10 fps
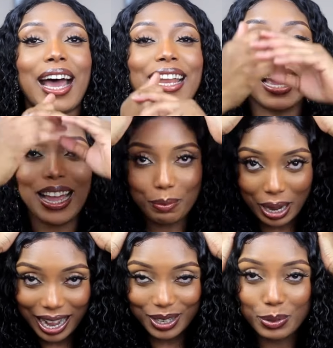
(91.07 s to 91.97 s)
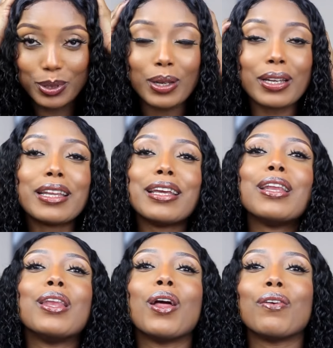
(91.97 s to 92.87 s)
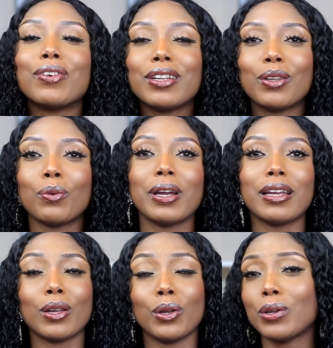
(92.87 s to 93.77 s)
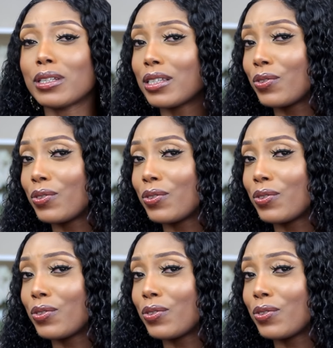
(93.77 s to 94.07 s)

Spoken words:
and I'm absolutely loving the way it looks.